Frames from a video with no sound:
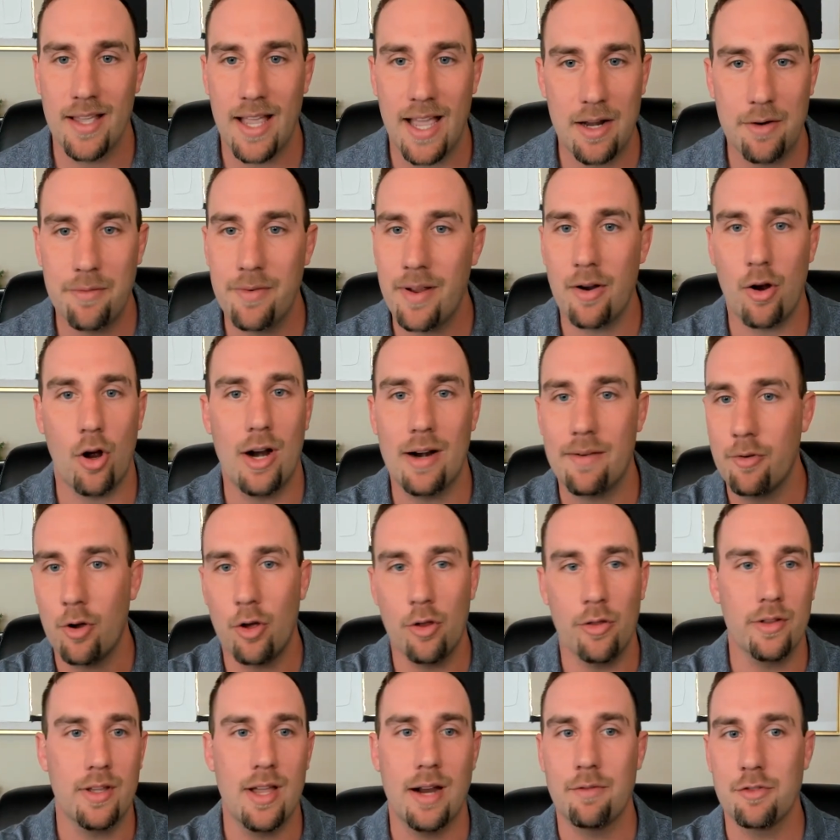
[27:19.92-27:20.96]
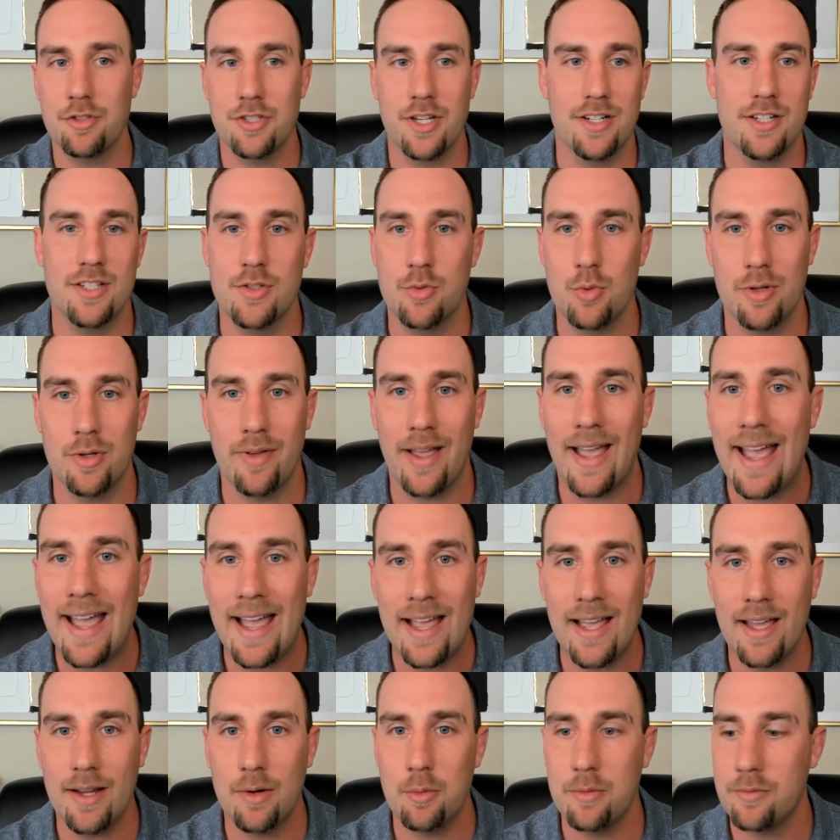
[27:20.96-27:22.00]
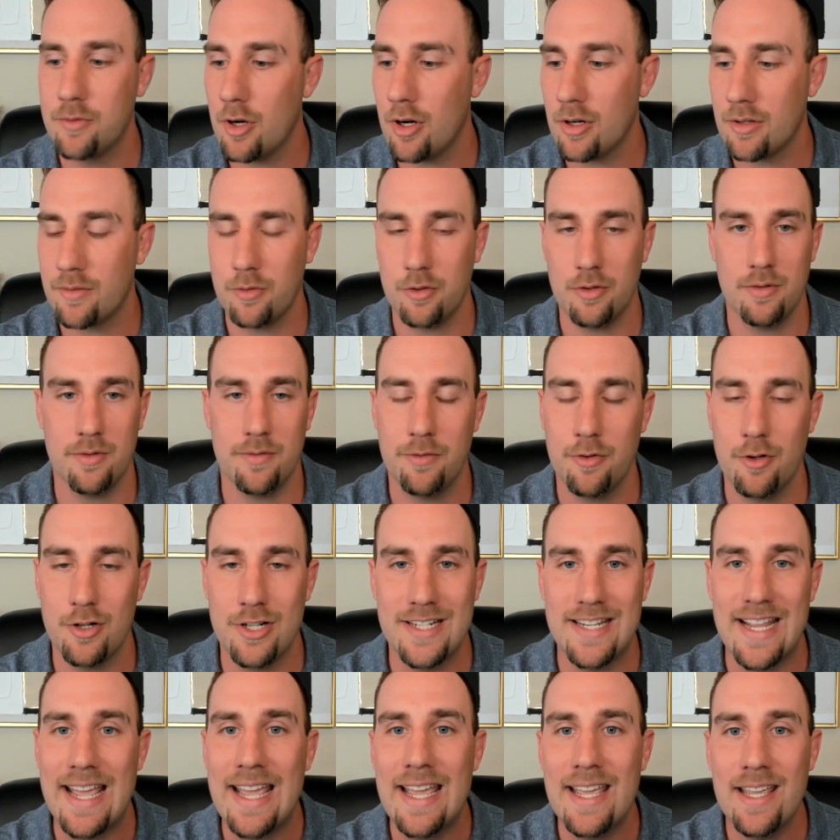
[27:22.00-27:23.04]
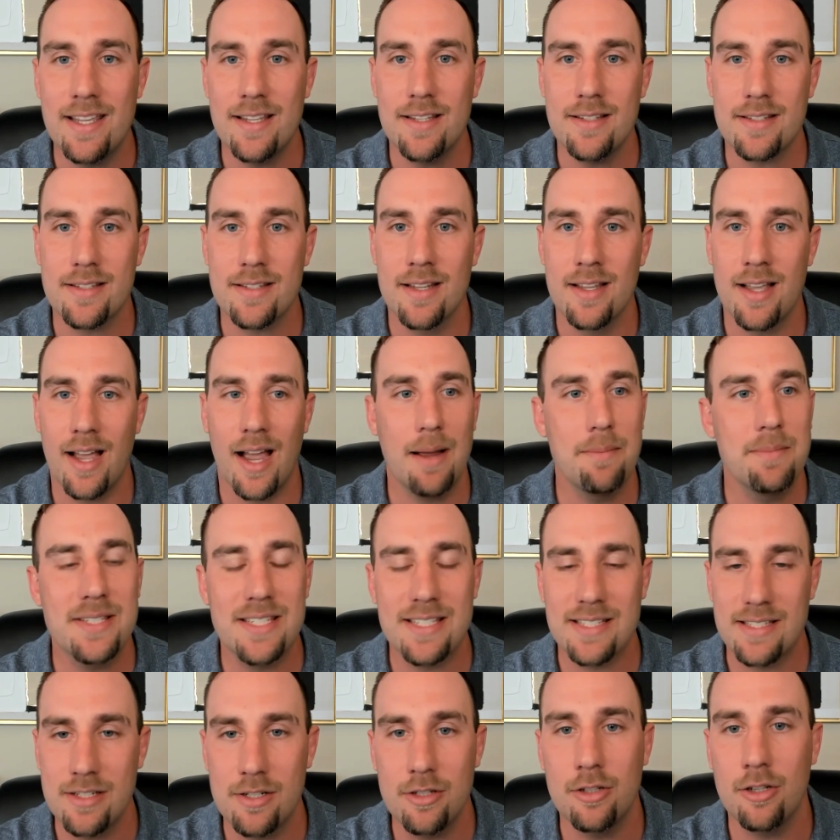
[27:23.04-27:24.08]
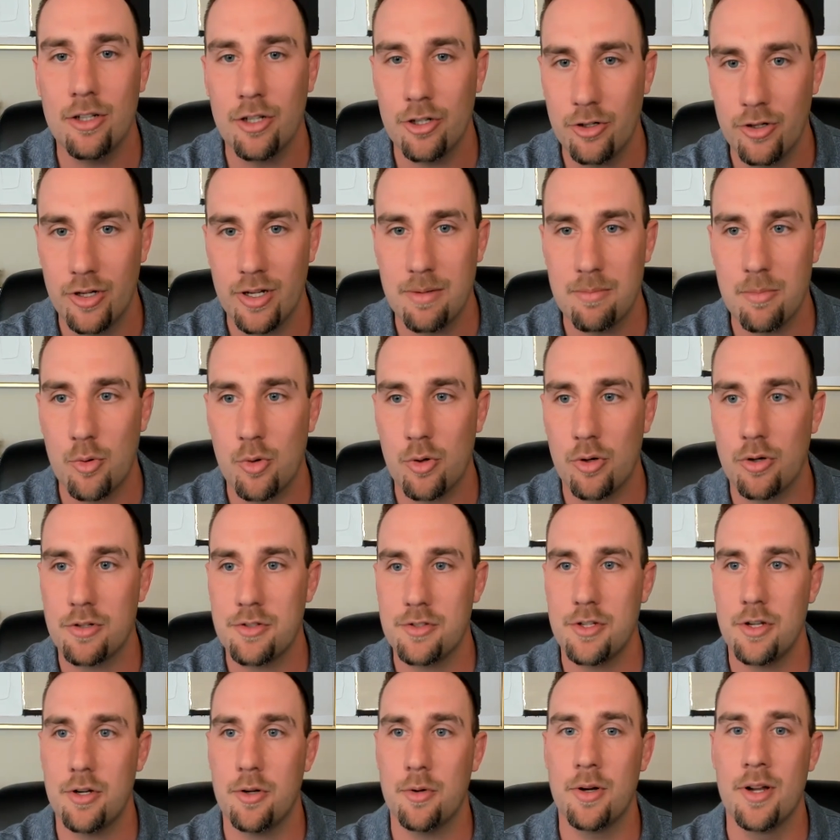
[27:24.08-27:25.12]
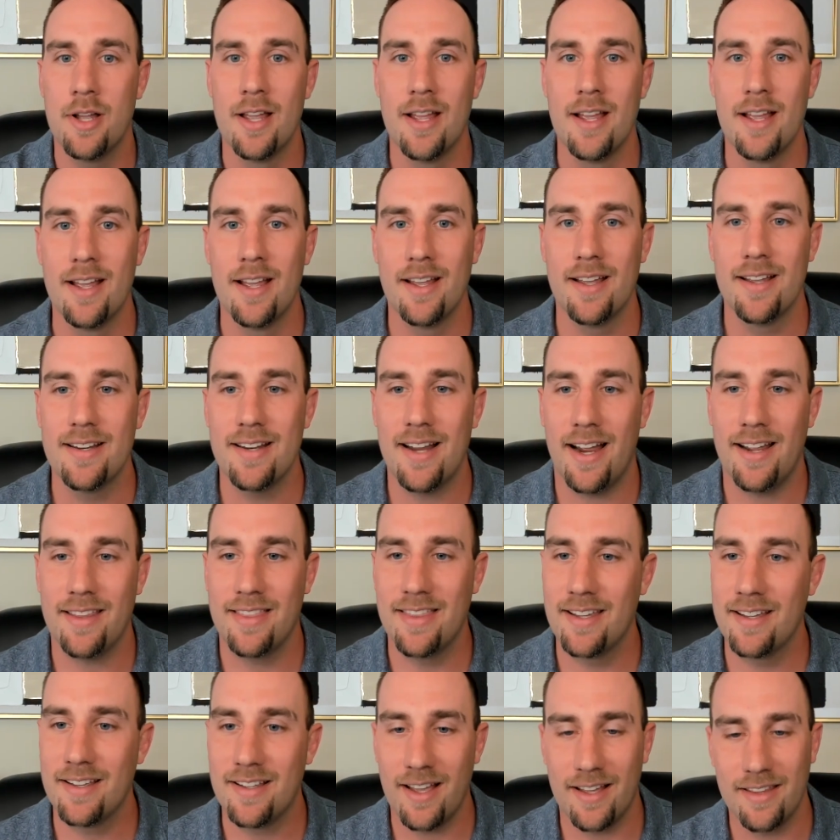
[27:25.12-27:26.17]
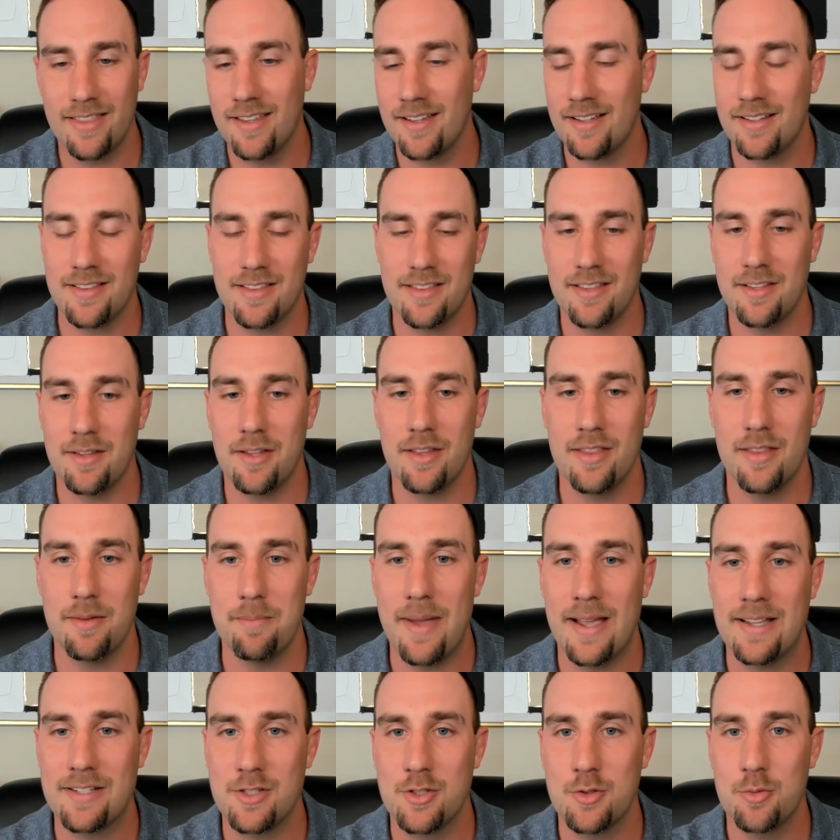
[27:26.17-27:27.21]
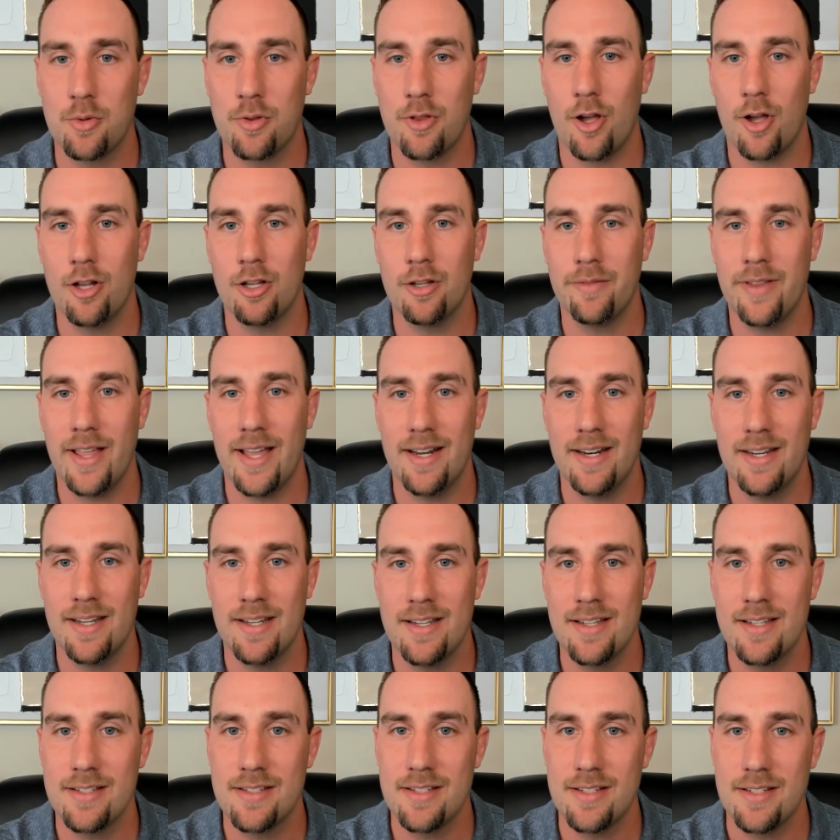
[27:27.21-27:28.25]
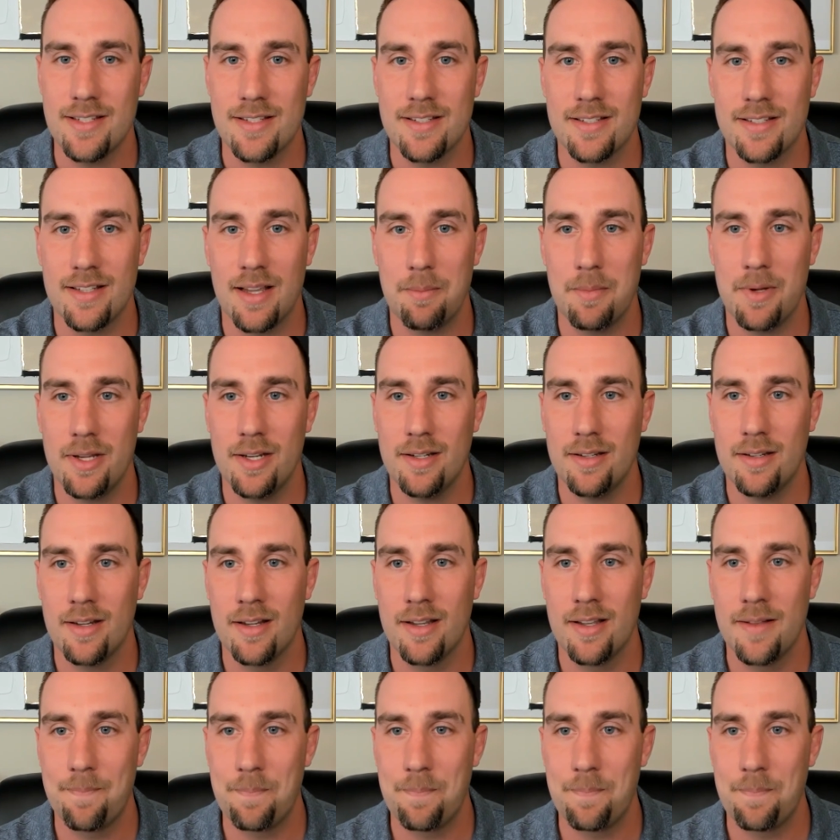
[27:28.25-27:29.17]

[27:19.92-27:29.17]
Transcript: out of out of all the conversations we've had we've talked for for days i'm still learning more so i think i think the the message with all of that is is i mean